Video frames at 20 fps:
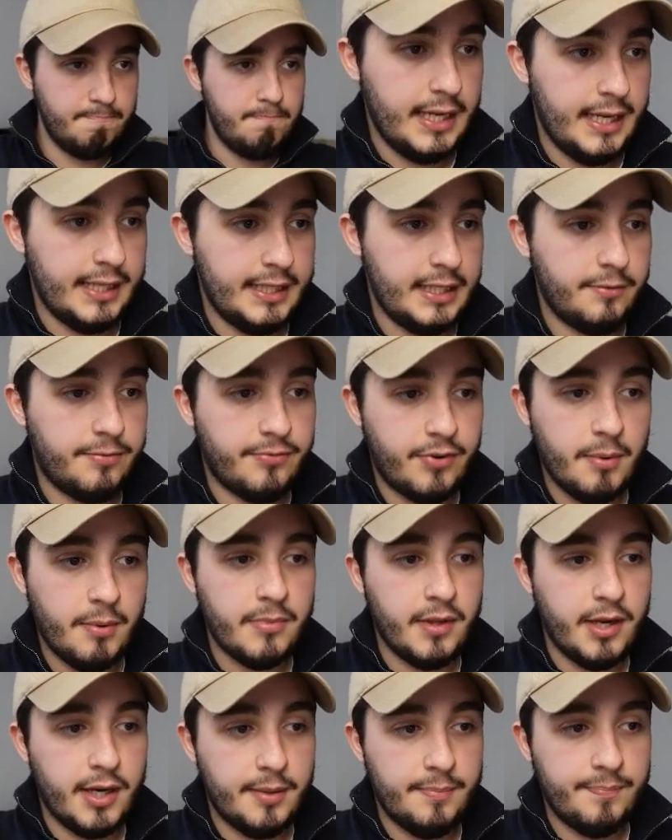And then from
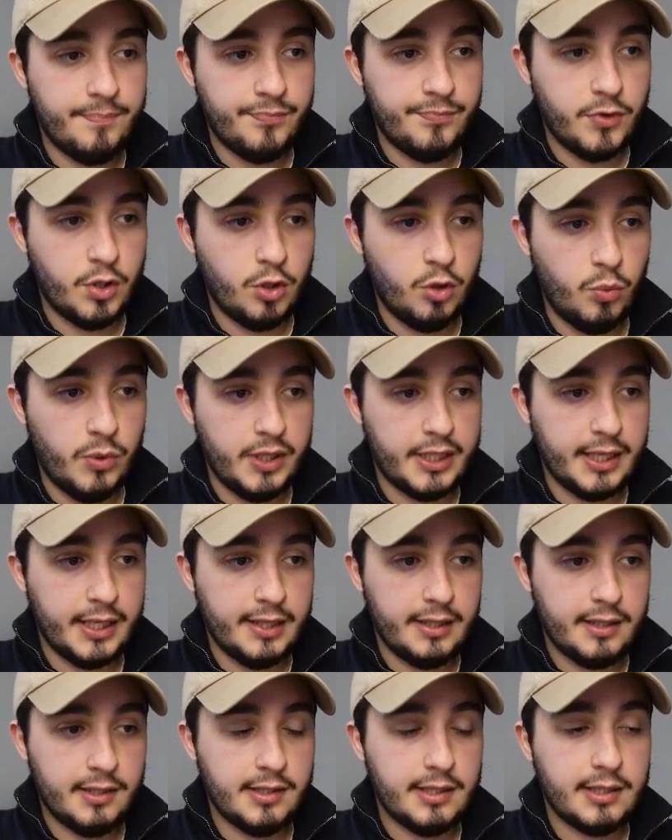there, we
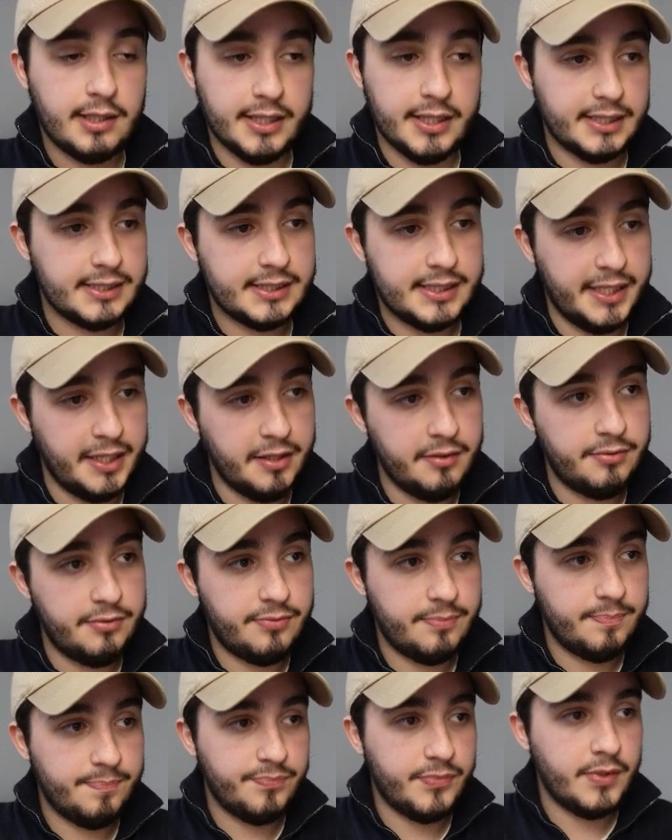could click save.